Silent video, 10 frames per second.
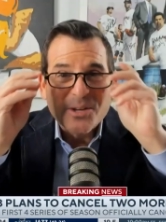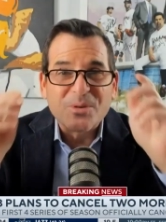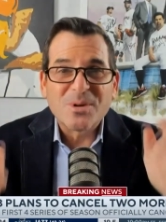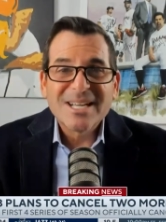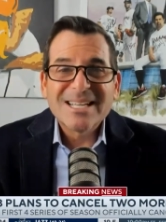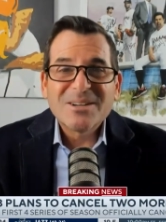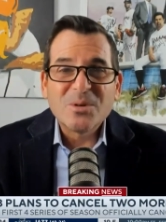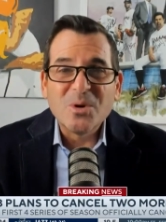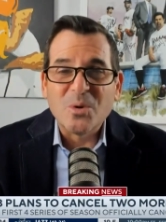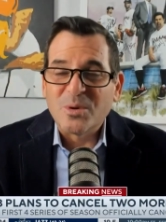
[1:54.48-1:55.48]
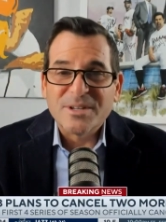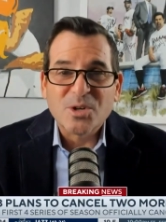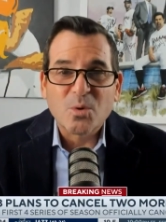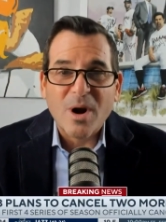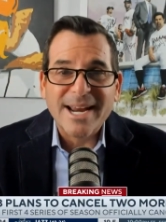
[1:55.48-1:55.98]
you, ooh,
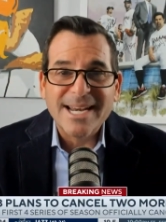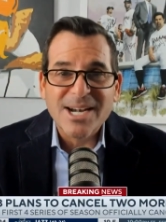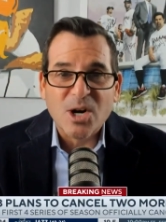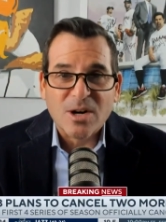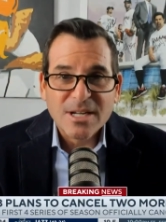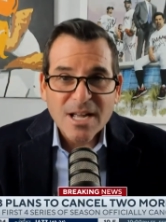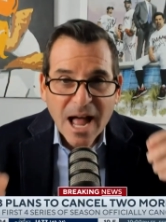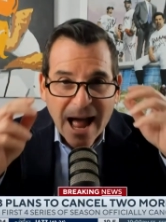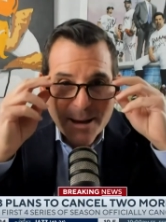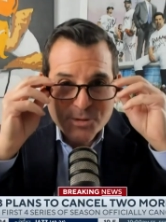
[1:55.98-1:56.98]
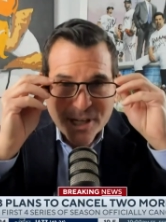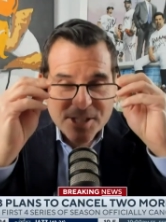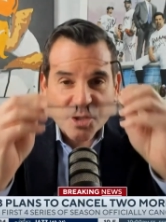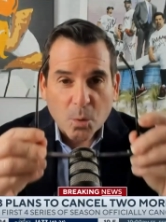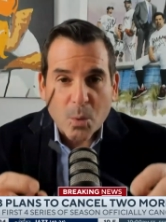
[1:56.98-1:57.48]
you're right here.
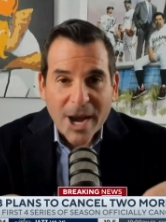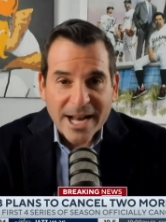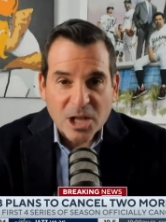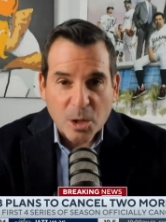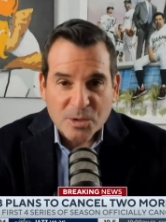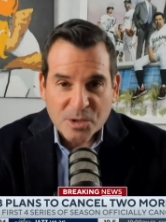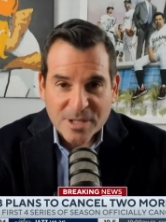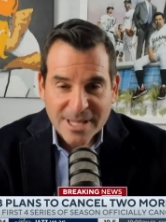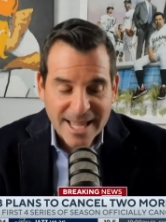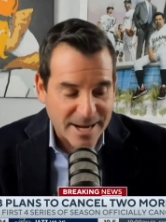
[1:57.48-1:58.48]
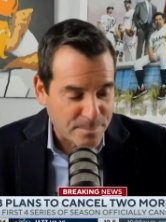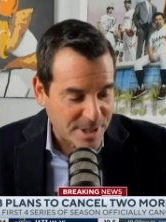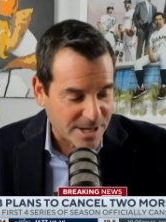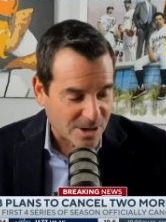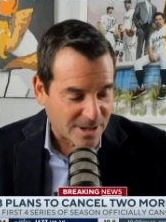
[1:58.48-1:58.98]
Objects are way closer than they
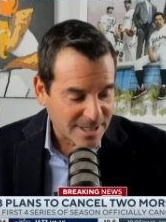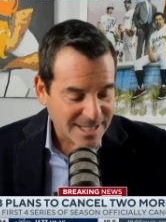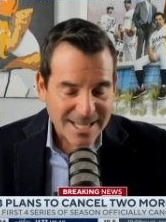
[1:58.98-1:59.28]
appear.